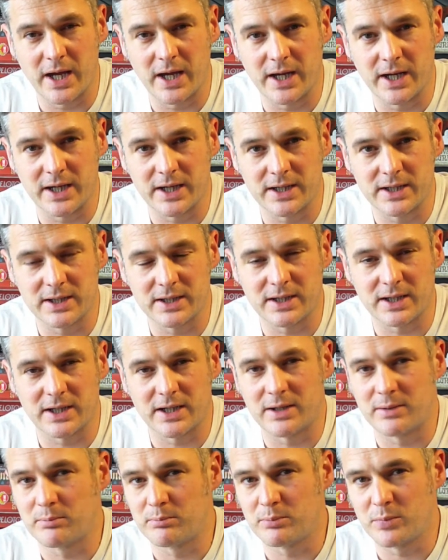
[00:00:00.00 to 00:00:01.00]

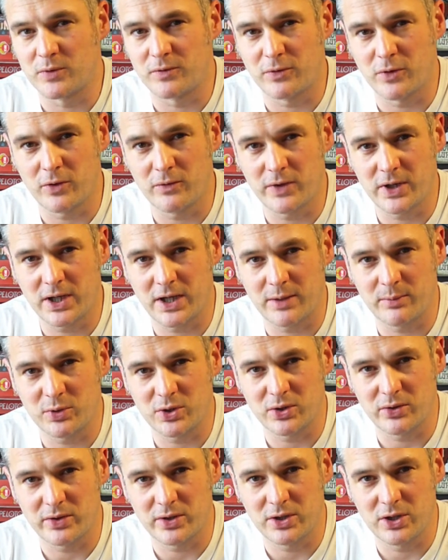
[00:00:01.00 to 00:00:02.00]
And before we come
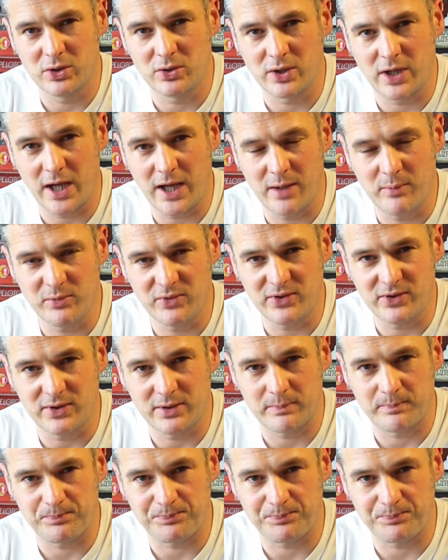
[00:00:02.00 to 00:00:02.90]
to the new games,